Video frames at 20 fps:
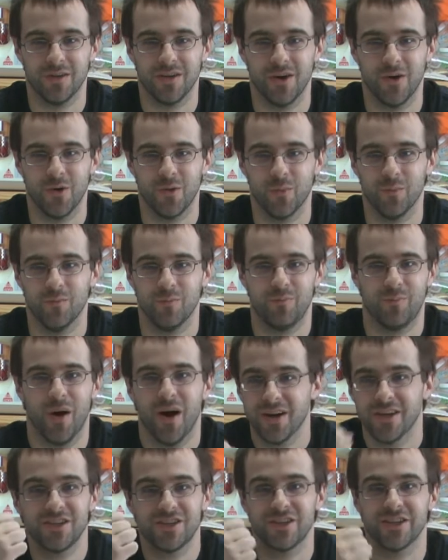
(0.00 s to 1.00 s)
you know,
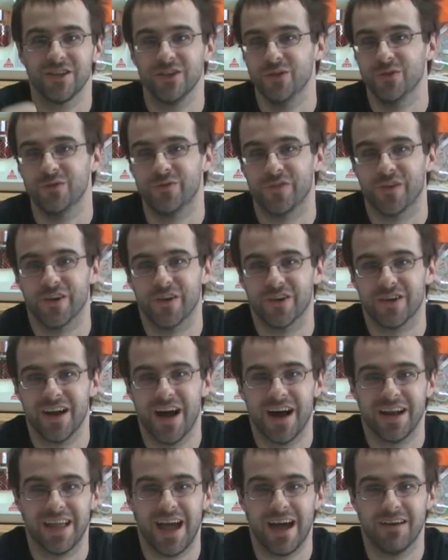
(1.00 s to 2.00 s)
punishing you for
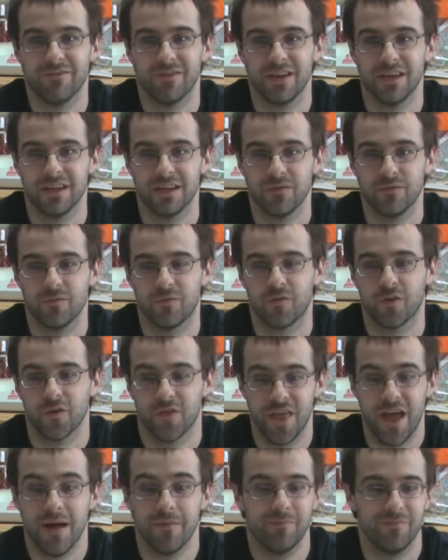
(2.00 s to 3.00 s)
not having, for
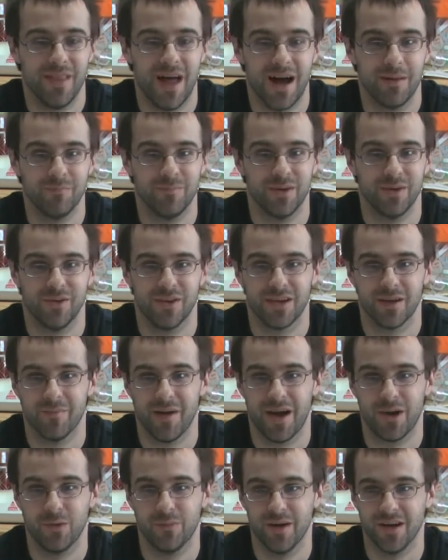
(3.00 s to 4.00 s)
them not building a
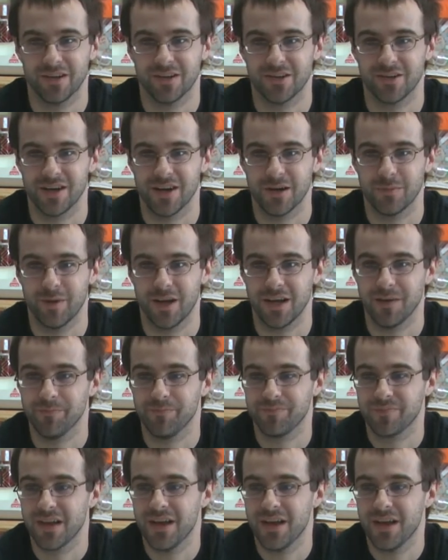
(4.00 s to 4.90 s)
battle bunker near me.